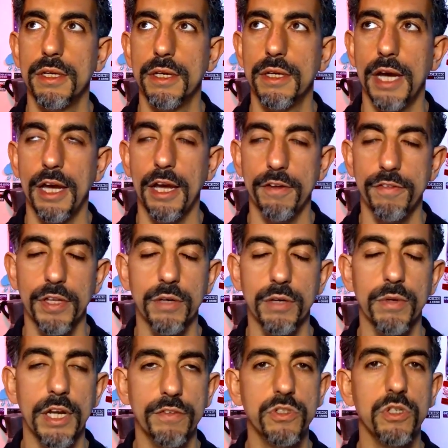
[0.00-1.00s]
I feel like
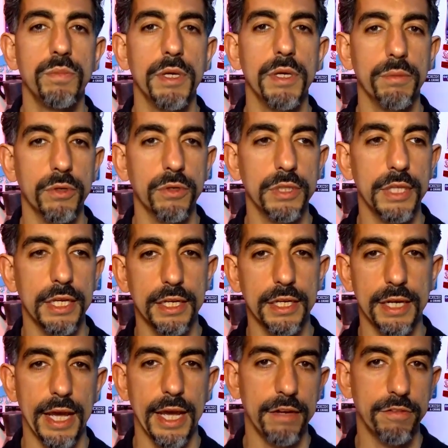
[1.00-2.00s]
when you have 2 people, they
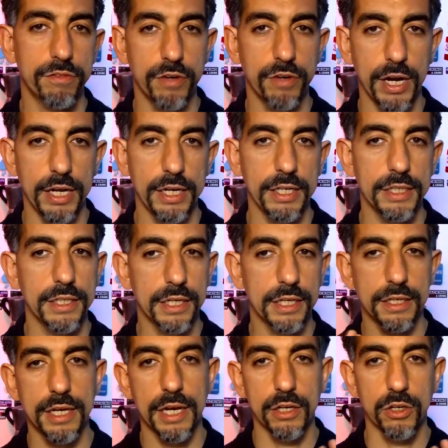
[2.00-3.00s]
can add variety and they
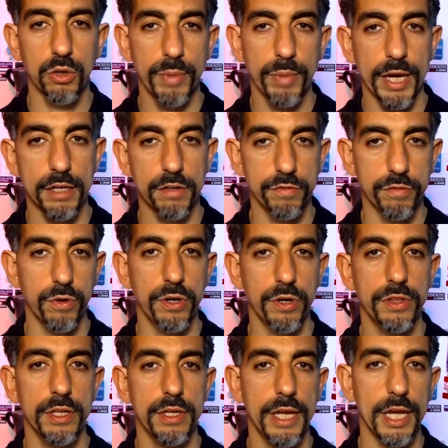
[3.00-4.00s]
could kind of go back and
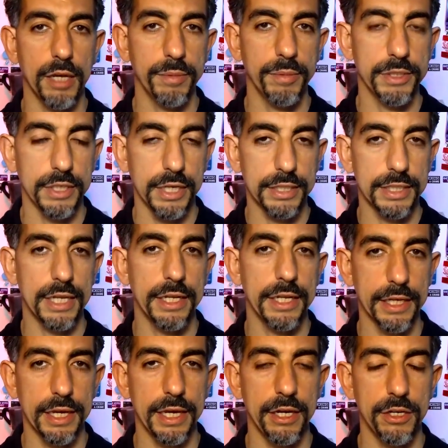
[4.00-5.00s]
forth and help, and you get that
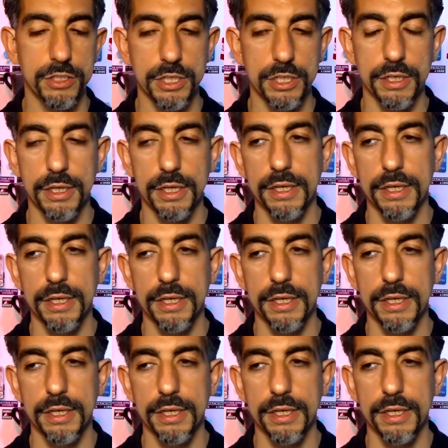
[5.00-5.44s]
like energy.